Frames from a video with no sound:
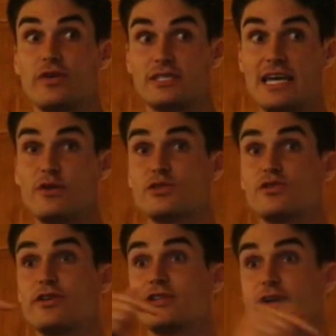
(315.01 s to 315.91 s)
this kid who's
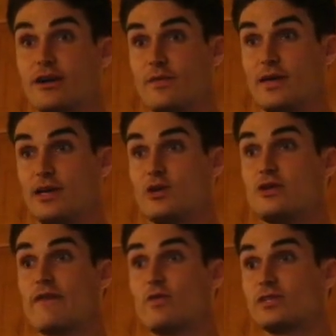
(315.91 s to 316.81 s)
3 years younger than me, who
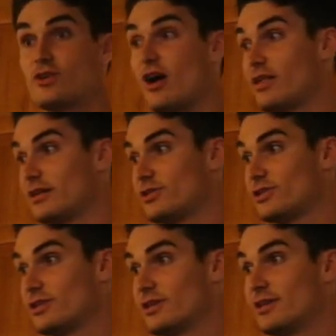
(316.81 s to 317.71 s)
never went to college,
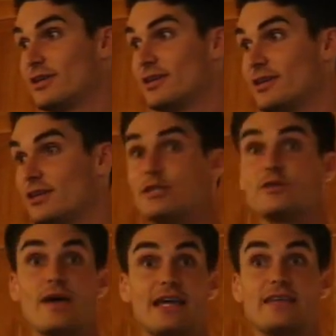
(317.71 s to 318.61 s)
is
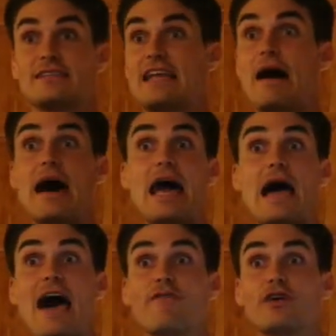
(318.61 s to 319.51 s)
making this, and I
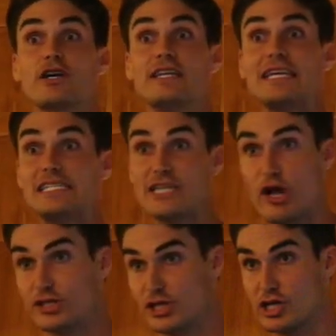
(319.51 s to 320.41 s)
have a
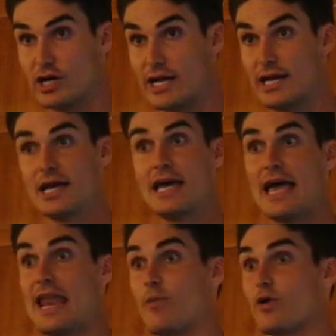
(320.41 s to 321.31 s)
kinesiology degree,
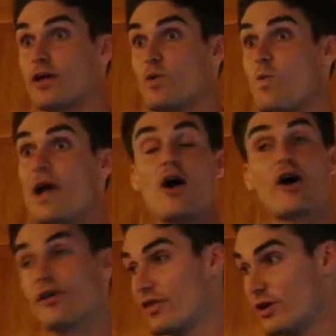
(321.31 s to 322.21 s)
and I'm working way
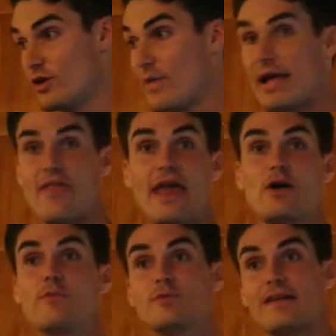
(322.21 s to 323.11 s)
harder than you. I'm like, and then I
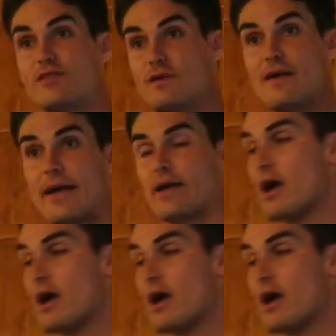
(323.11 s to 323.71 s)
go up to him after the meeting, I'm